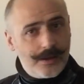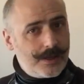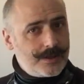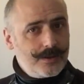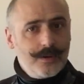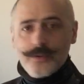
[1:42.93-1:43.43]

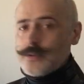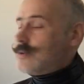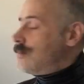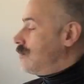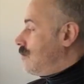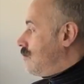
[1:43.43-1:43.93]
There's
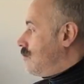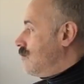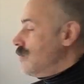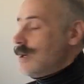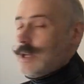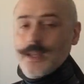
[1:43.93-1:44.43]
not
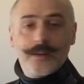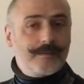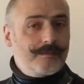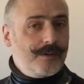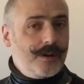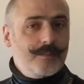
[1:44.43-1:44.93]
really
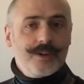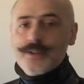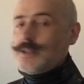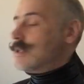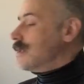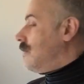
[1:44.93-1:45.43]
very
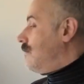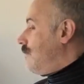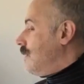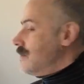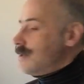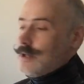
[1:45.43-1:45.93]
much
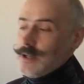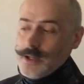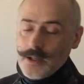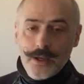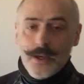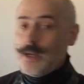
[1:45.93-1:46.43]
discomfort in
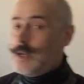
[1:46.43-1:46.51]
turning.